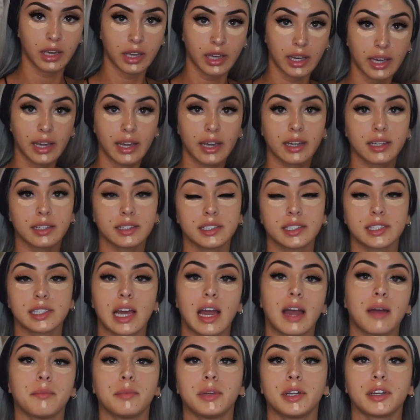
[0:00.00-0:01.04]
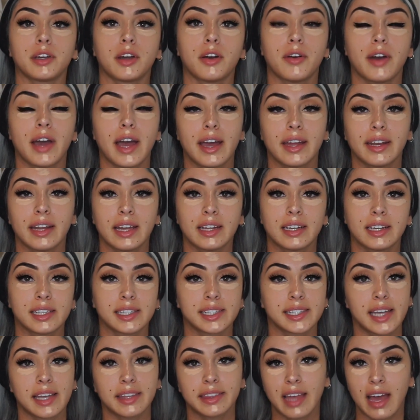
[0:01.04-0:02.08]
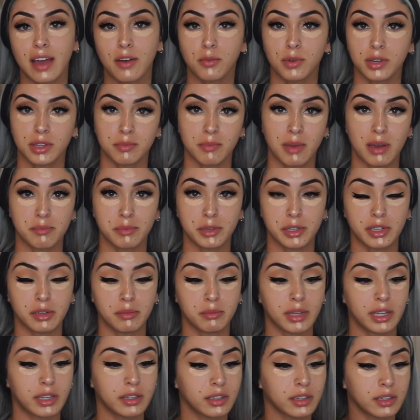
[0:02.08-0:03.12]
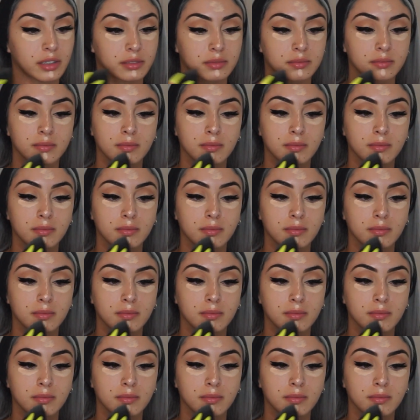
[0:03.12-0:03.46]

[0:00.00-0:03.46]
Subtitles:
And I'm gonna go ahead and set that with my beauty blender.